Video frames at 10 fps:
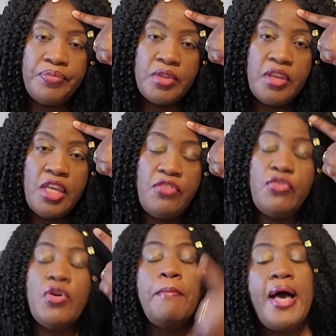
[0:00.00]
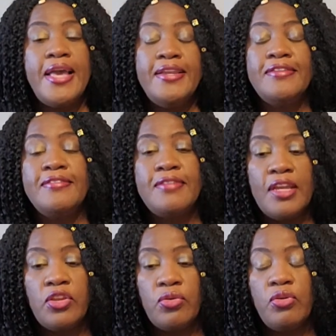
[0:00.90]
If your mind is
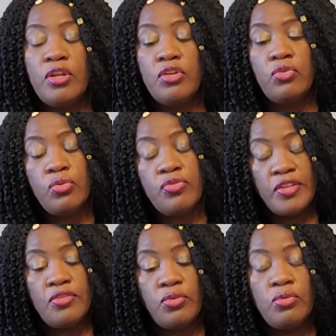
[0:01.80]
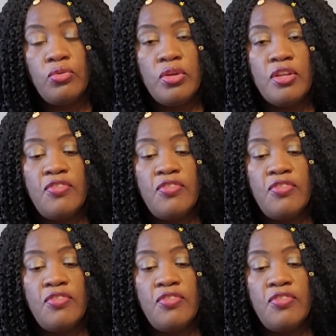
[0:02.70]
set, you're gonna do this, you'll do it.